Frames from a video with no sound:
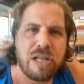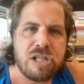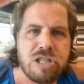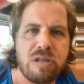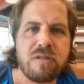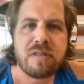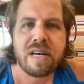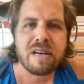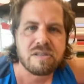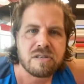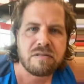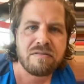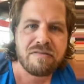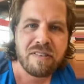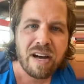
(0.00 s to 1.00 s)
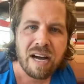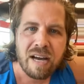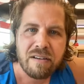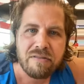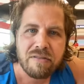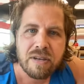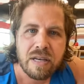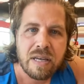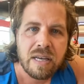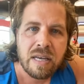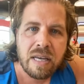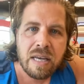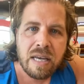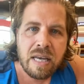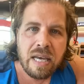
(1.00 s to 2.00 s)
in
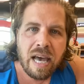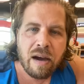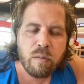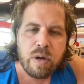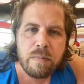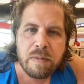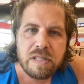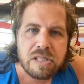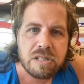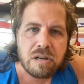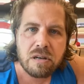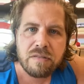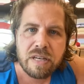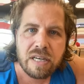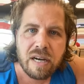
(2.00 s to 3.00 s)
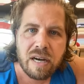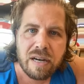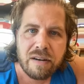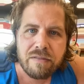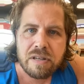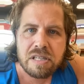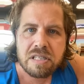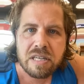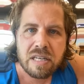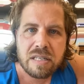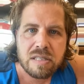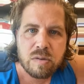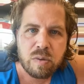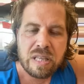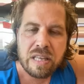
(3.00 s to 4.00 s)
2005. And we've been serving God ever
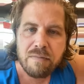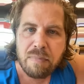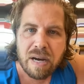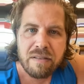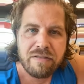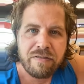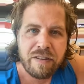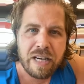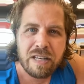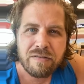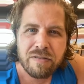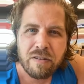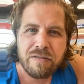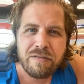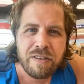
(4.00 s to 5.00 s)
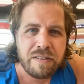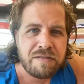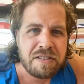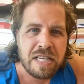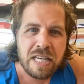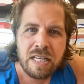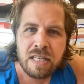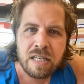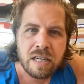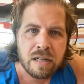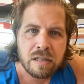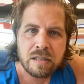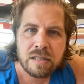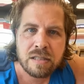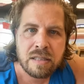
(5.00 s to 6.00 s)
since. We lived by faith for 15
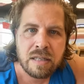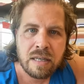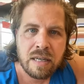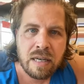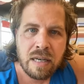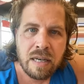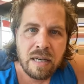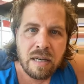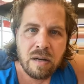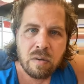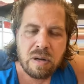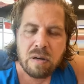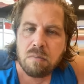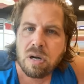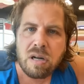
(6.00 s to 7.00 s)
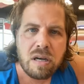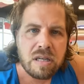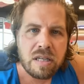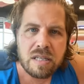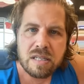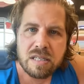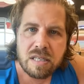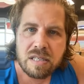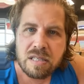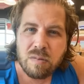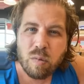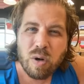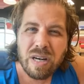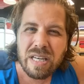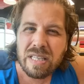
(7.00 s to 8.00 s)
years. We don't belong to the
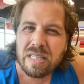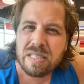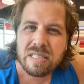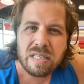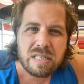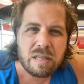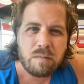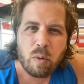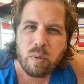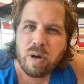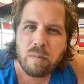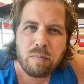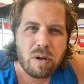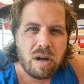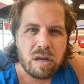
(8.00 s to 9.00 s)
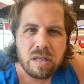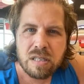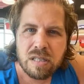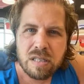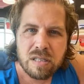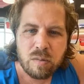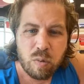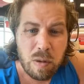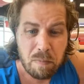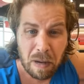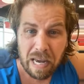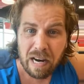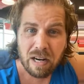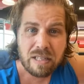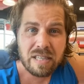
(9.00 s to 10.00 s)
system. We're in the system, but we don't belong to the system. We
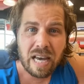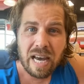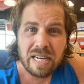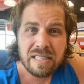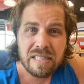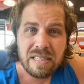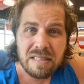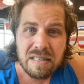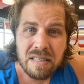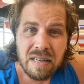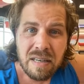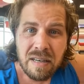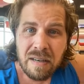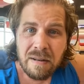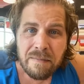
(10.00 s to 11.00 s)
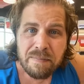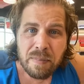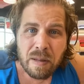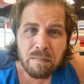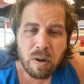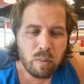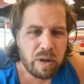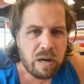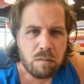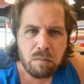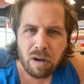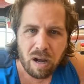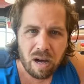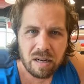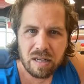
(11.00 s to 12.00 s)
pay our taxes, but we don't
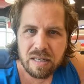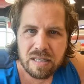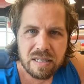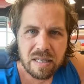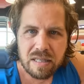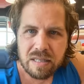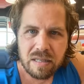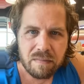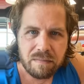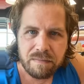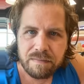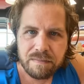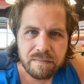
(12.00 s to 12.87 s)
belong to the system.